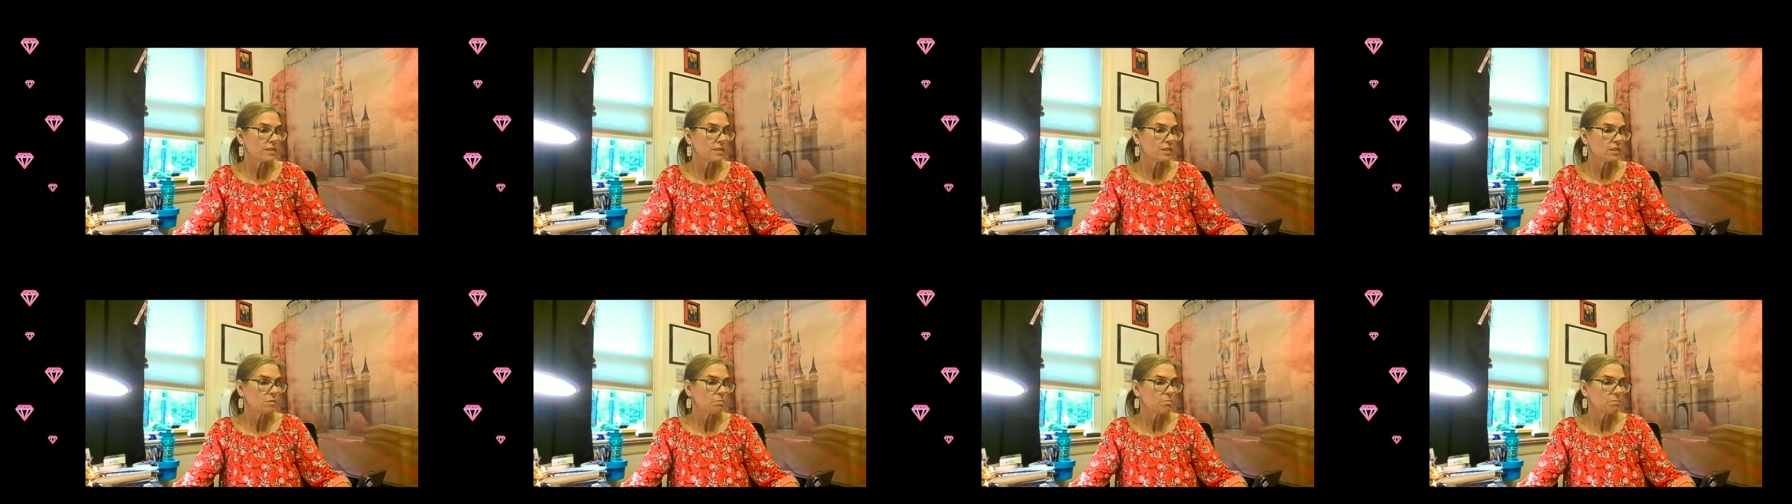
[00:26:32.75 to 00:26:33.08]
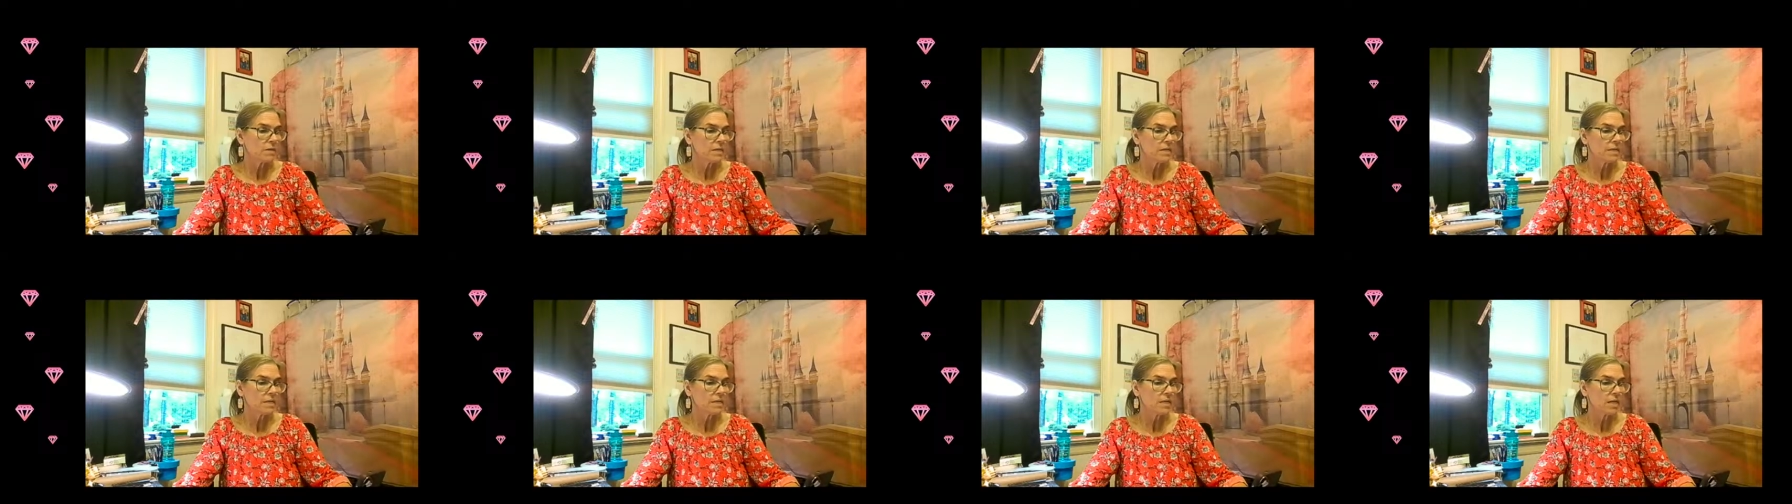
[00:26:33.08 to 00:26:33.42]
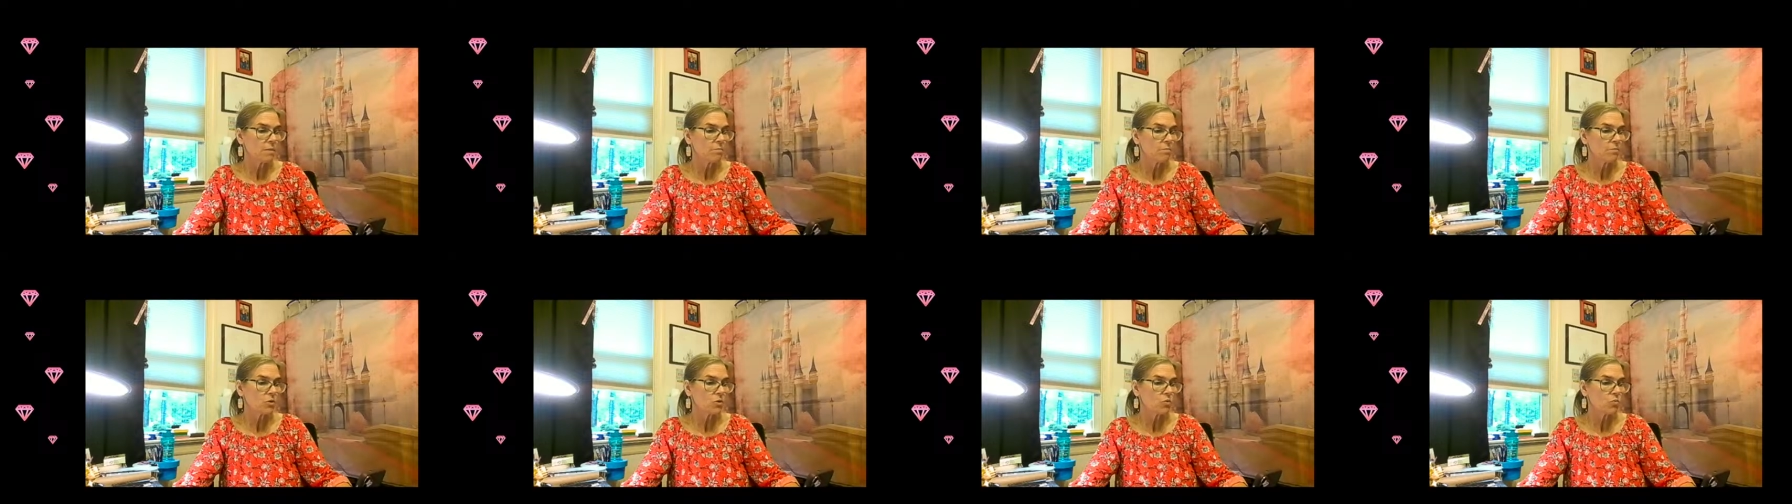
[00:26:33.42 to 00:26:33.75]
Spin
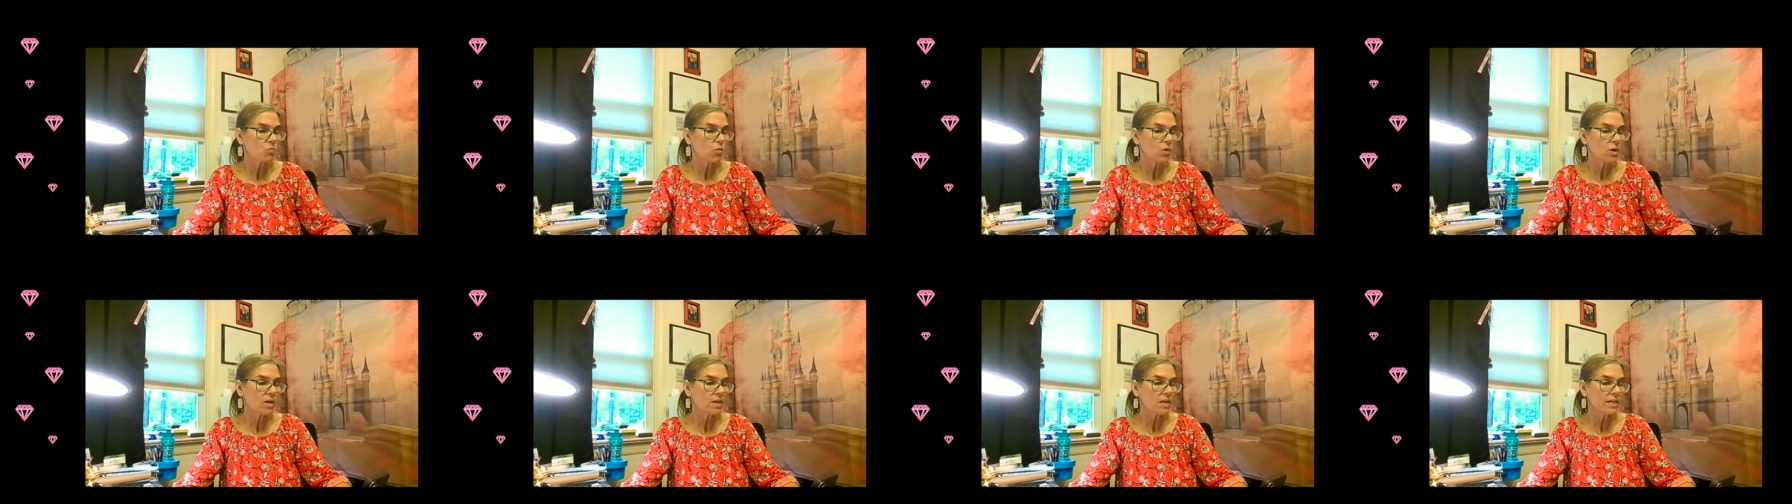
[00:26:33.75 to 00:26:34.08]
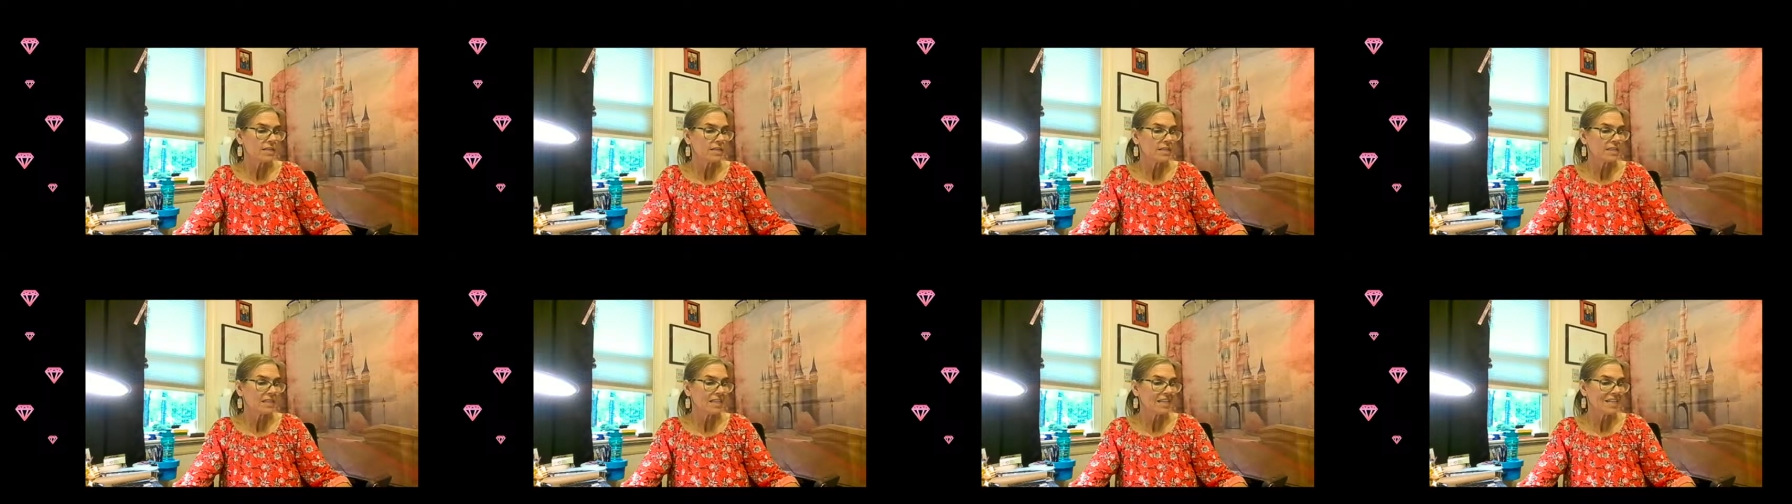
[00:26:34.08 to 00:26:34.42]
number one.